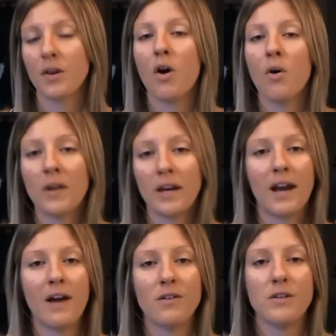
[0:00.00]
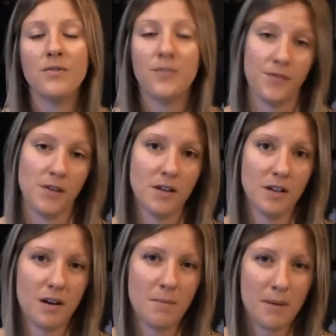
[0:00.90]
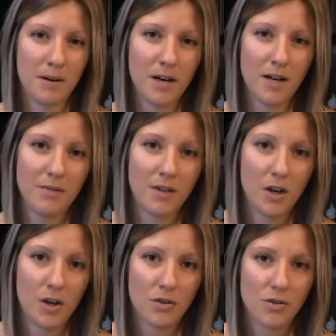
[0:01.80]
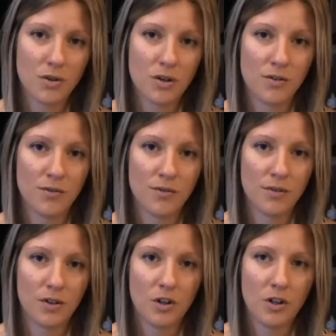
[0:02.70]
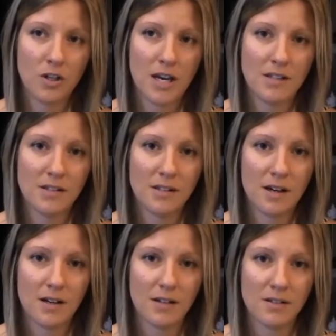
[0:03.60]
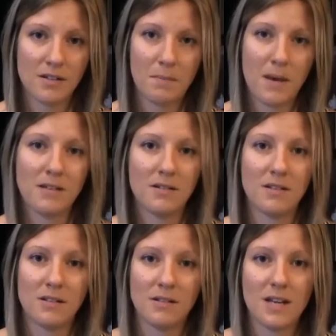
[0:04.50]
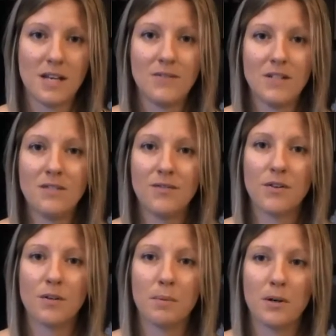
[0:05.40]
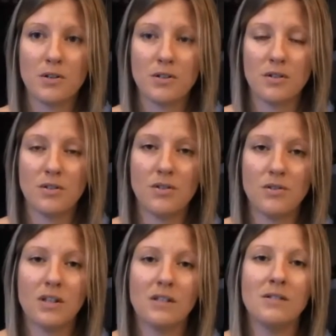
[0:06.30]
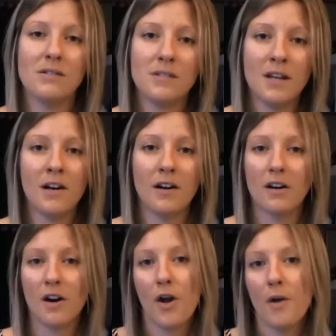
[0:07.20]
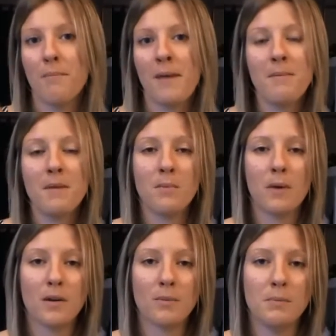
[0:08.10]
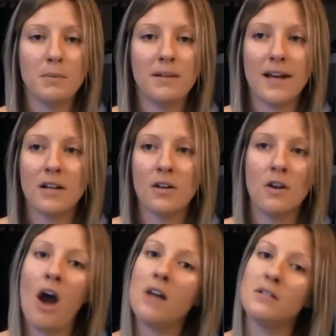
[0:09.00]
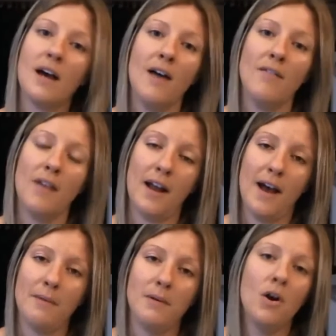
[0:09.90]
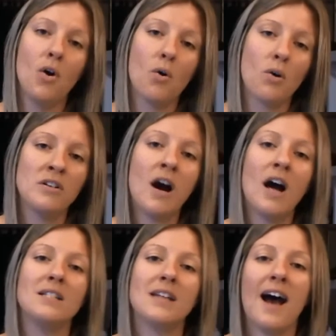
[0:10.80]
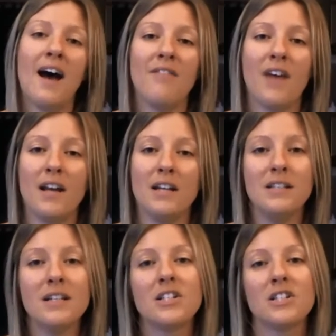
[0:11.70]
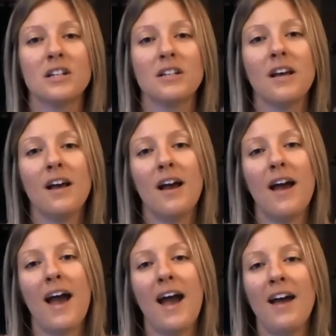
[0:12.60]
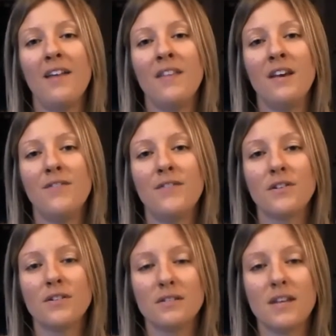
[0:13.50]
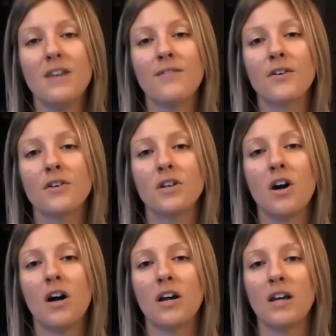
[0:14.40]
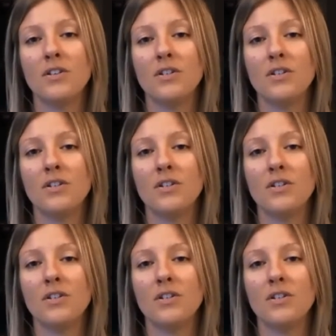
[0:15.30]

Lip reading: owning how you feel about it sort of creates a space and a safety for the person to consider maybe what it would be like not to have that habit or not to have that addiction. And they feel safer talking